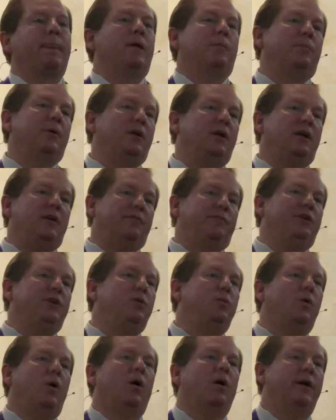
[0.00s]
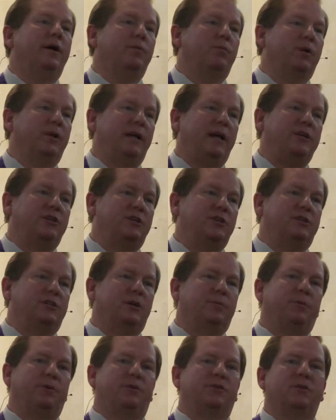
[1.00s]
But if you are in
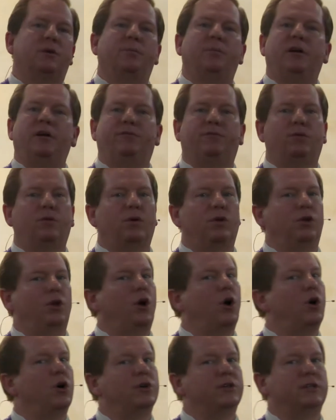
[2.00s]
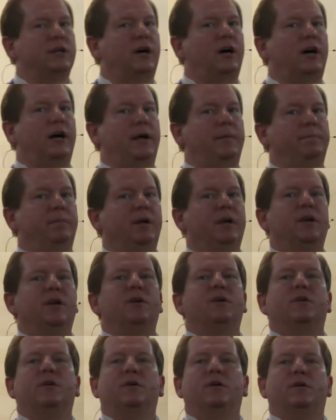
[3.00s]
relationship with somebody for a long time,
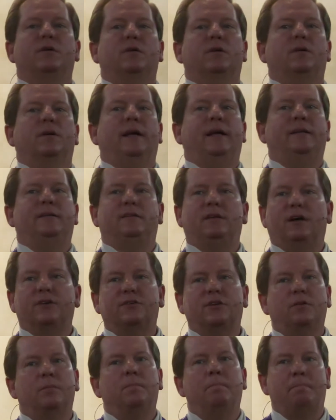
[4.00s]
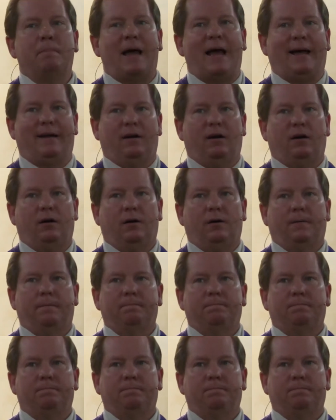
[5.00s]
it doesn't matter.